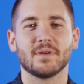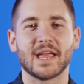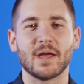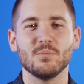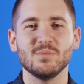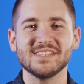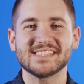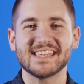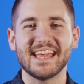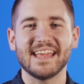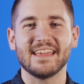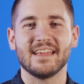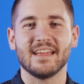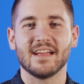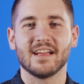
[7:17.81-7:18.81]
Can we
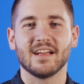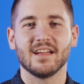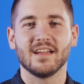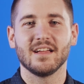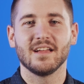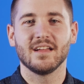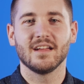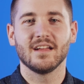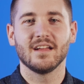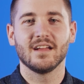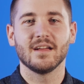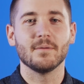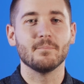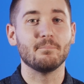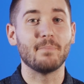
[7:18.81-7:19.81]
say
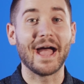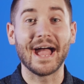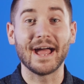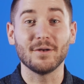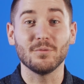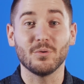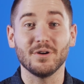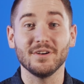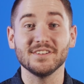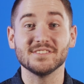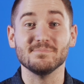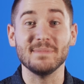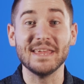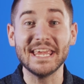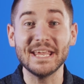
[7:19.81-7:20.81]
bad words,
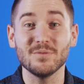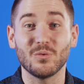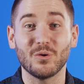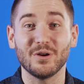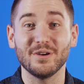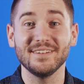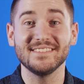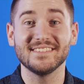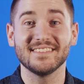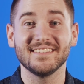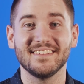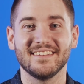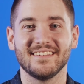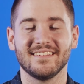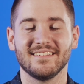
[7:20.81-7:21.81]
mean words?
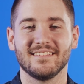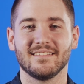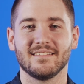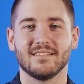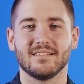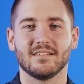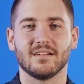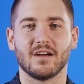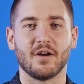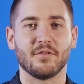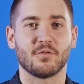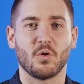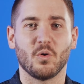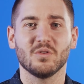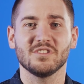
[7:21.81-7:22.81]

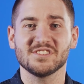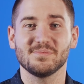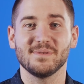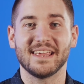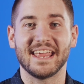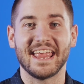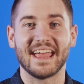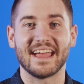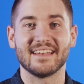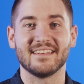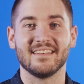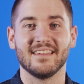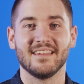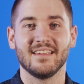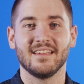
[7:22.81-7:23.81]
Of course we
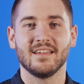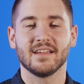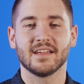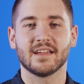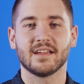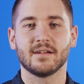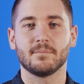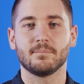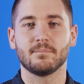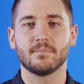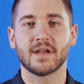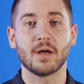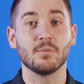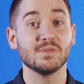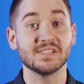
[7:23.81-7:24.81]
can.
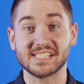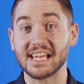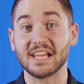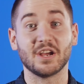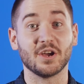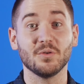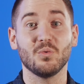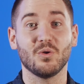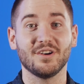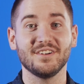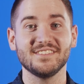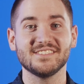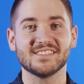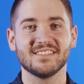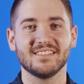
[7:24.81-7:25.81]
Can we say good
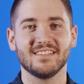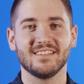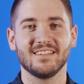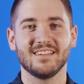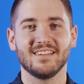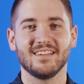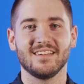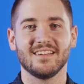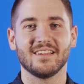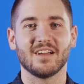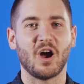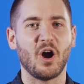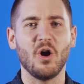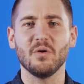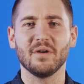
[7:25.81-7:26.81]
words?
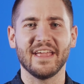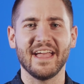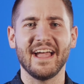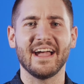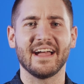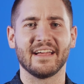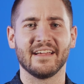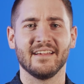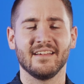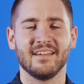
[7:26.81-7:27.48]
Oh, yeah.